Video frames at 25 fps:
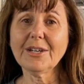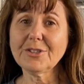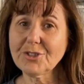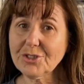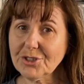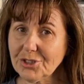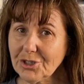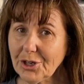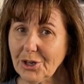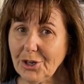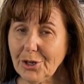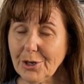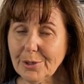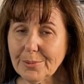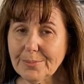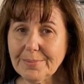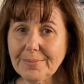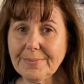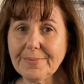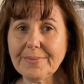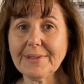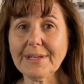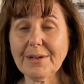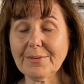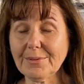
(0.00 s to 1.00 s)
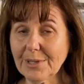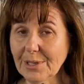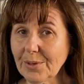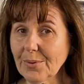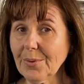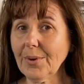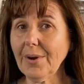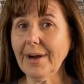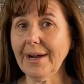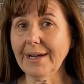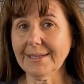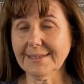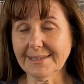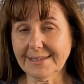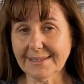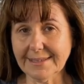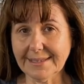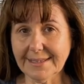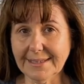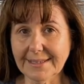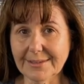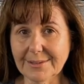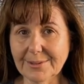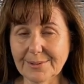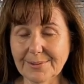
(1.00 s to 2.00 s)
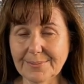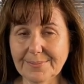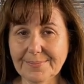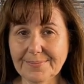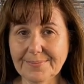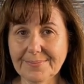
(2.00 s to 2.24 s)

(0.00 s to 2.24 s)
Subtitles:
a job that requires skill.